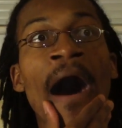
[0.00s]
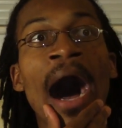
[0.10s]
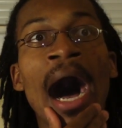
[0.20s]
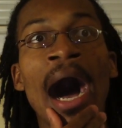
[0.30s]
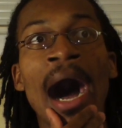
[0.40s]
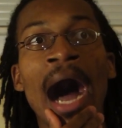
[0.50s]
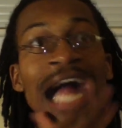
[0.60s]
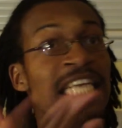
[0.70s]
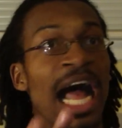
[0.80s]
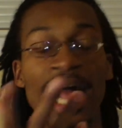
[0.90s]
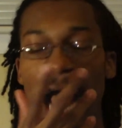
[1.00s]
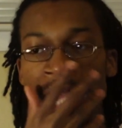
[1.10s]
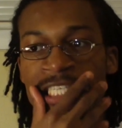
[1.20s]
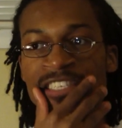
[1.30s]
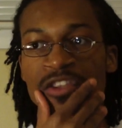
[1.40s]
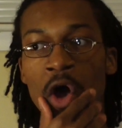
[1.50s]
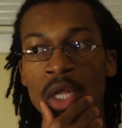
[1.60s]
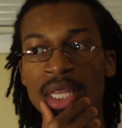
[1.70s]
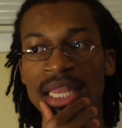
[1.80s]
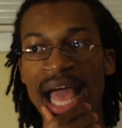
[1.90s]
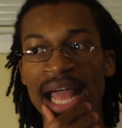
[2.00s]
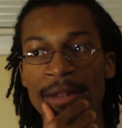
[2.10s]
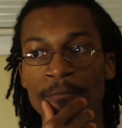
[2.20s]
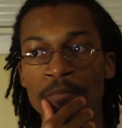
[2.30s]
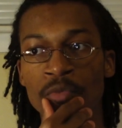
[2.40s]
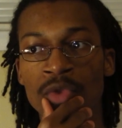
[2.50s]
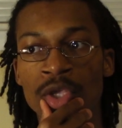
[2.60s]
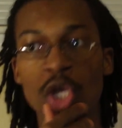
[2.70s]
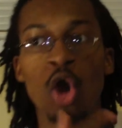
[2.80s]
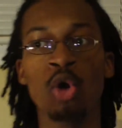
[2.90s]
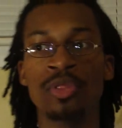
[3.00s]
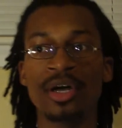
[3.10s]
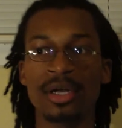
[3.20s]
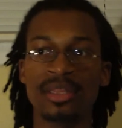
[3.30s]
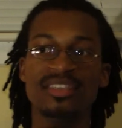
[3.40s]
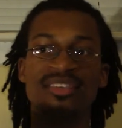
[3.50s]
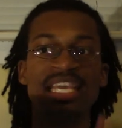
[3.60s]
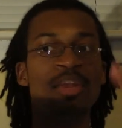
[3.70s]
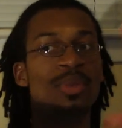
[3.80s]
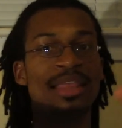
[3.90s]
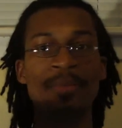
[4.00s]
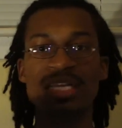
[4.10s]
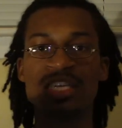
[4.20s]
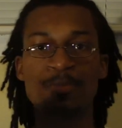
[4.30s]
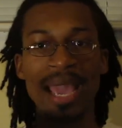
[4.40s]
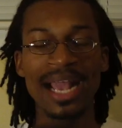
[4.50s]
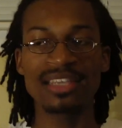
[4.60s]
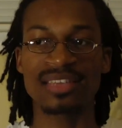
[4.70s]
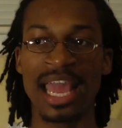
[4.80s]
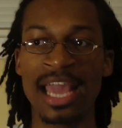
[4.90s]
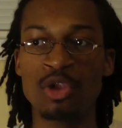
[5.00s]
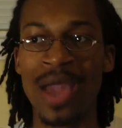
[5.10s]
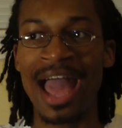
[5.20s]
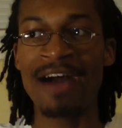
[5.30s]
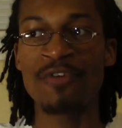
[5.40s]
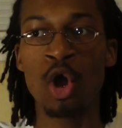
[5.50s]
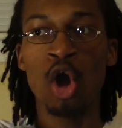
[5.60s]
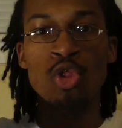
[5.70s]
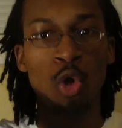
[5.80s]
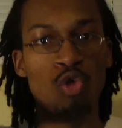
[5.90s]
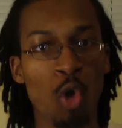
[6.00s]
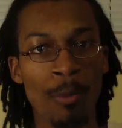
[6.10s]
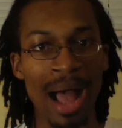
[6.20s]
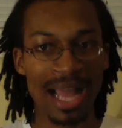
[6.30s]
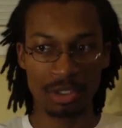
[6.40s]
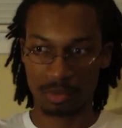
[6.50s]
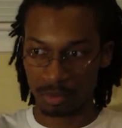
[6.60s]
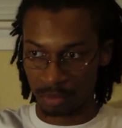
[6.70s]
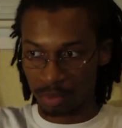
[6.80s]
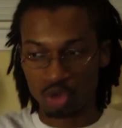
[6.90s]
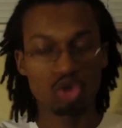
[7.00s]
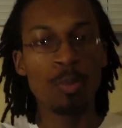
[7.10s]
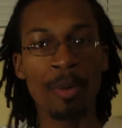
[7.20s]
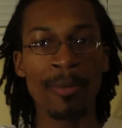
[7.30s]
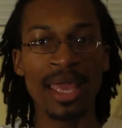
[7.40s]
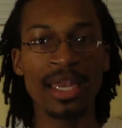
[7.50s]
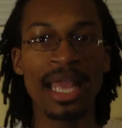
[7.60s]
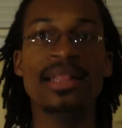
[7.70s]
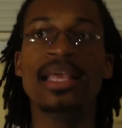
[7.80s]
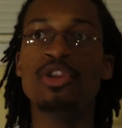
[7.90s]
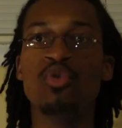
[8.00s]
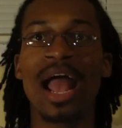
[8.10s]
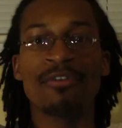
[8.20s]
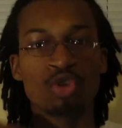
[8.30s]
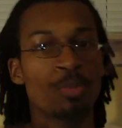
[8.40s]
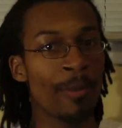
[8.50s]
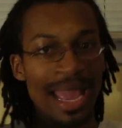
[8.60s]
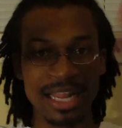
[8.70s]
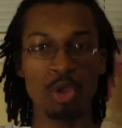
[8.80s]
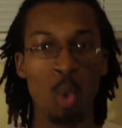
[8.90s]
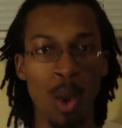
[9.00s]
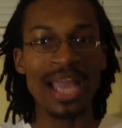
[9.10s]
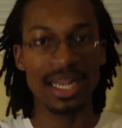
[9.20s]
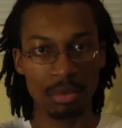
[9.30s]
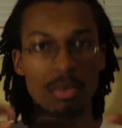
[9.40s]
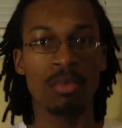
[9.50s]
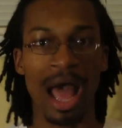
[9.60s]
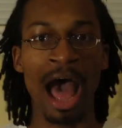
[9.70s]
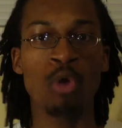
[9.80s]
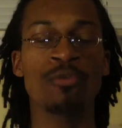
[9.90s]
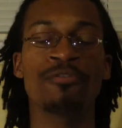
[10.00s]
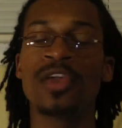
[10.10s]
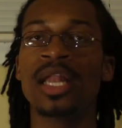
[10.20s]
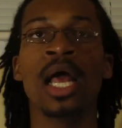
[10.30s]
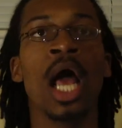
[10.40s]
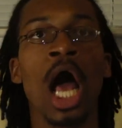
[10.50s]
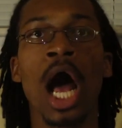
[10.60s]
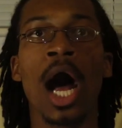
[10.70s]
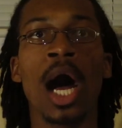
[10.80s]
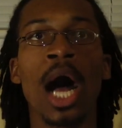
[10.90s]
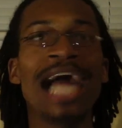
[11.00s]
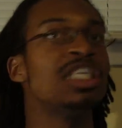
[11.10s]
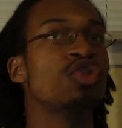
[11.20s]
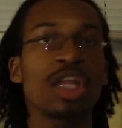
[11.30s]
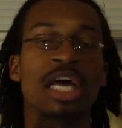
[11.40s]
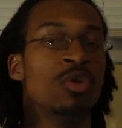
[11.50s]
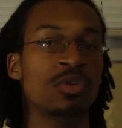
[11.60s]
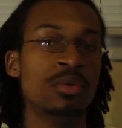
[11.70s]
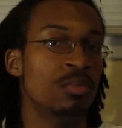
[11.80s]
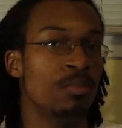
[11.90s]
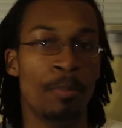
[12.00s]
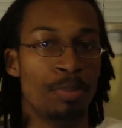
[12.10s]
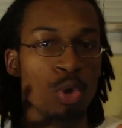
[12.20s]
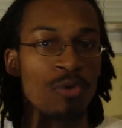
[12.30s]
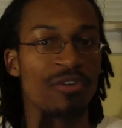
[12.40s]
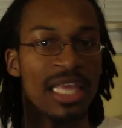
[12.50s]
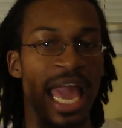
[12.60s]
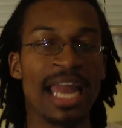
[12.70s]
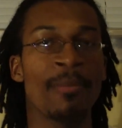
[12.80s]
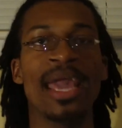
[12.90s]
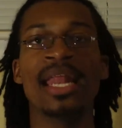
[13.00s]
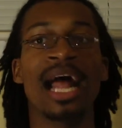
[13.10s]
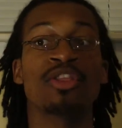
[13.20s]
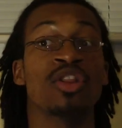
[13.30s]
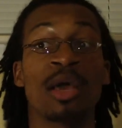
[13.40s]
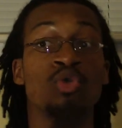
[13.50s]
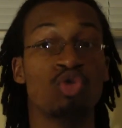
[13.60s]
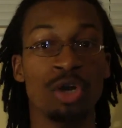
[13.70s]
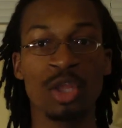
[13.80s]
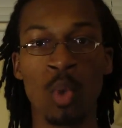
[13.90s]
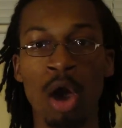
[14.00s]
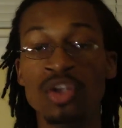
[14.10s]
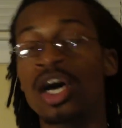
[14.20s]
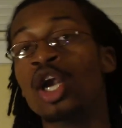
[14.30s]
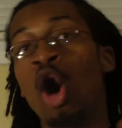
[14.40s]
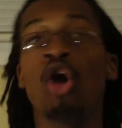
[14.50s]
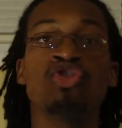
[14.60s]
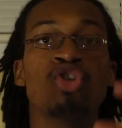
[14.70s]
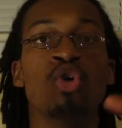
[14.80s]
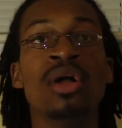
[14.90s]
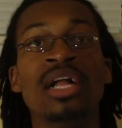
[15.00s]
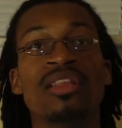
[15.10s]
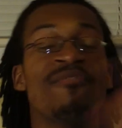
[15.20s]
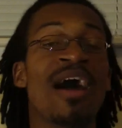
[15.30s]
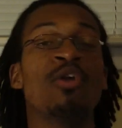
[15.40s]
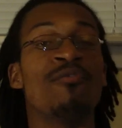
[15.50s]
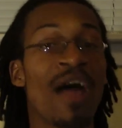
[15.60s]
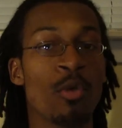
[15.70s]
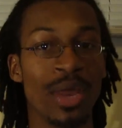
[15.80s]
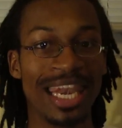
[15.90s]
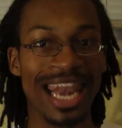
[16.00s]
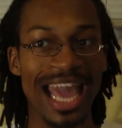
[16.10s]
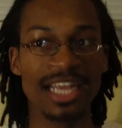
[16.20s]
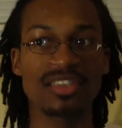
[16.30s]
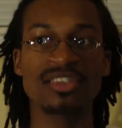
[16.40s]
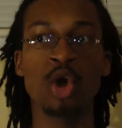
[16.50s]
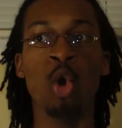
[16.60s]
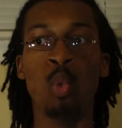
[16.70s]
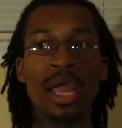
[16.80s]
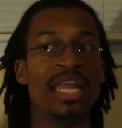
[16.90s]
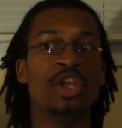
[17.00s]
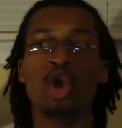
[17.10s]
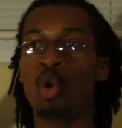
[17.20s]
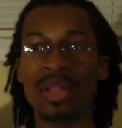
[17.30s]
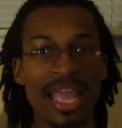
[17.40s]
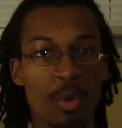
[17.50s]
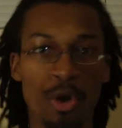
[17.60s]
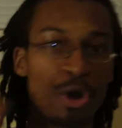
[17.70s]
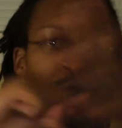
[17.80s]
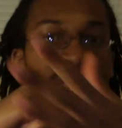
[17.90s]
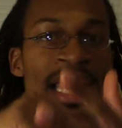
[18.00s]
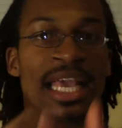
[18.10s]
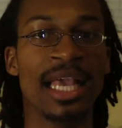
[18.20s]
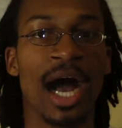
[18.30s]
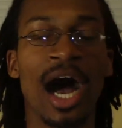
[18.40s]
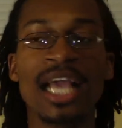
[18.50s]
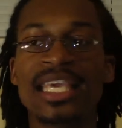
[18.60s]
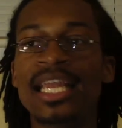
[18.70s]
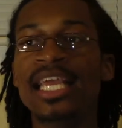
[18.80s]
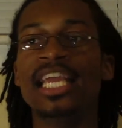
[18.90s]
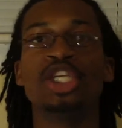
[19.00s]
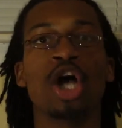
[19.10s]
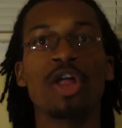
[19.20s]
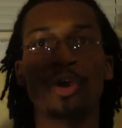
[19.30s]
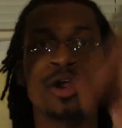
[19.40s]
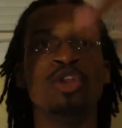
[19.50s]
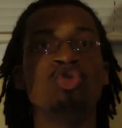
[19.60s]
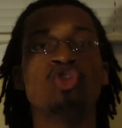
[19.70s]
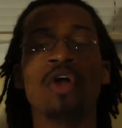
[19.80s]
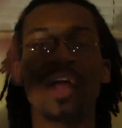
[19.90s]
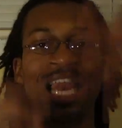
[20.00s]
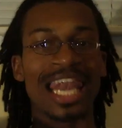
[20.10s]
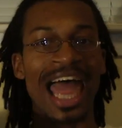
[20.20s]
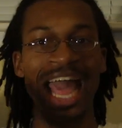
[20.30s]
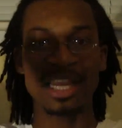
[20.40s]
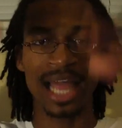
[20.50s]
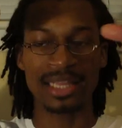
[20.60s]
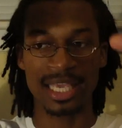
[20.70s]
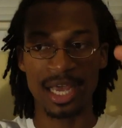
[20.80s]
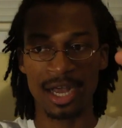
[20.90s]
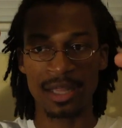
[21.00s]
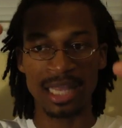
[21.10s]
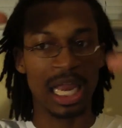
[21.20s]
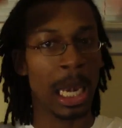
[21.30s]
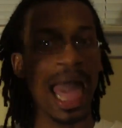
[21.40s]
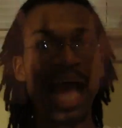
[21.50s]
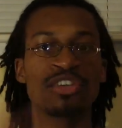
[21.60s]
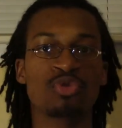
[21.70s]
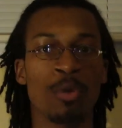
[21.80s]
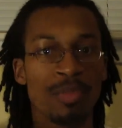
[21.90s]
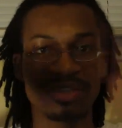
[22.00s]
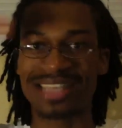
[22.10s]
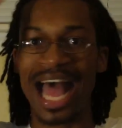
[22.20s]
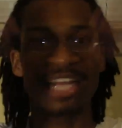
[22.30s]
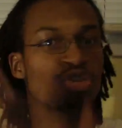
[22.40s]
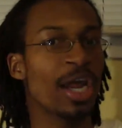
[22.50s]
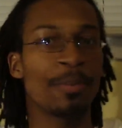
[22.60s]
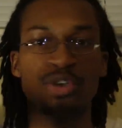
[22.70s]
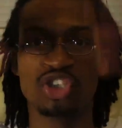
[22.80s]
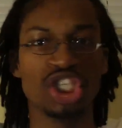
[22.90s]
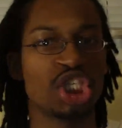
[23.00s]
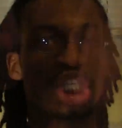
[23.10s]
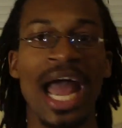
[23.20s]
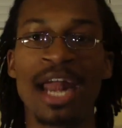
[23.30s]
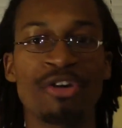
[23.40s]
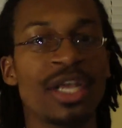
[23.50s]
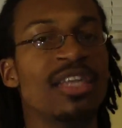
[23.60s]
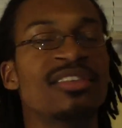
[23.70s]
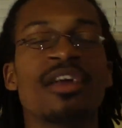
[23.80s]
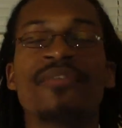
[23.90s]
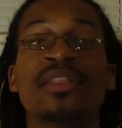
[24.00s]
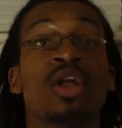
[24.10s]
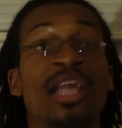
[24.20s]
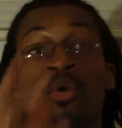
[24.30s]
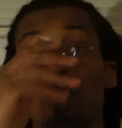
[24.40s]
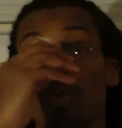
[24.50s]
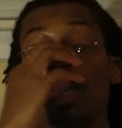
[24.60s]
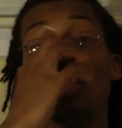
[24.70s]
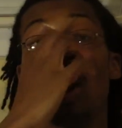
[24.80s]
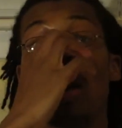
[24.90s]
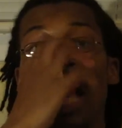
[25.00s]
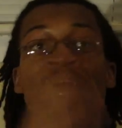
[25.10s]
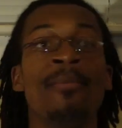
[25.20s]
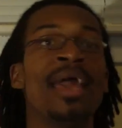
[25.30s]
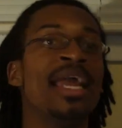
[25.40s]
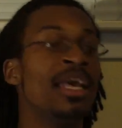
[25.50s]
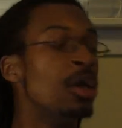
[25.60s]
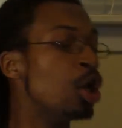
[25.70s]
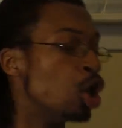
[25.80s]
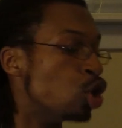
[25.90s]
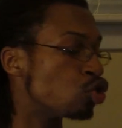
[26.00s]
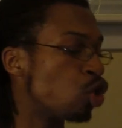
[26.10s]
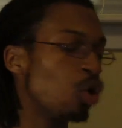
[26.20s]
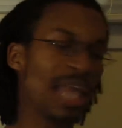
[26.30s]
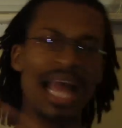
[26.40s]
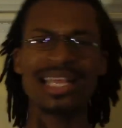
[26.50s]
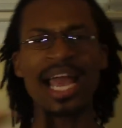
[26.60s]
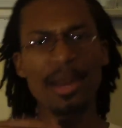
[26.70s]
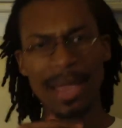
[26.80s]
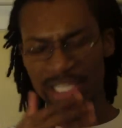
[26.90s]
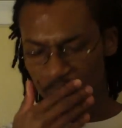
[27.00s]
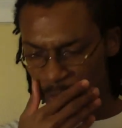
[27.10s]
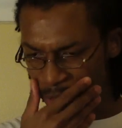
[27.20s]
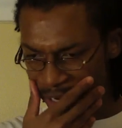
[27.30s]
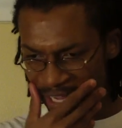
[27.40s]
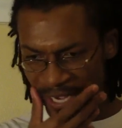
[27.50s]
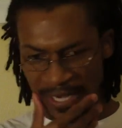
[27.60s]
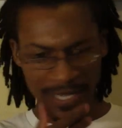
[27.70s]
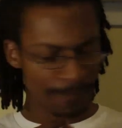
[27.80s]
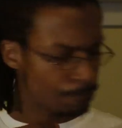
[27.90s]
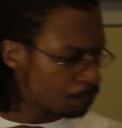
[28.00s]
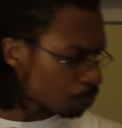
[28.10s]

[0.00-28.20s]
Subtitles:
I just thought that, you know, the scene with them in space, and you have the robot Superman, and then you have Superman in the white outfit. I just thought that was beautifully animated. I thought that was really well done. Also, the final fight with Lex, when they were hitting each other, and you saw the glass from the skyscrapers just shattering and stuff. I thought that was really well animated. So yeah, the animation was pretty good.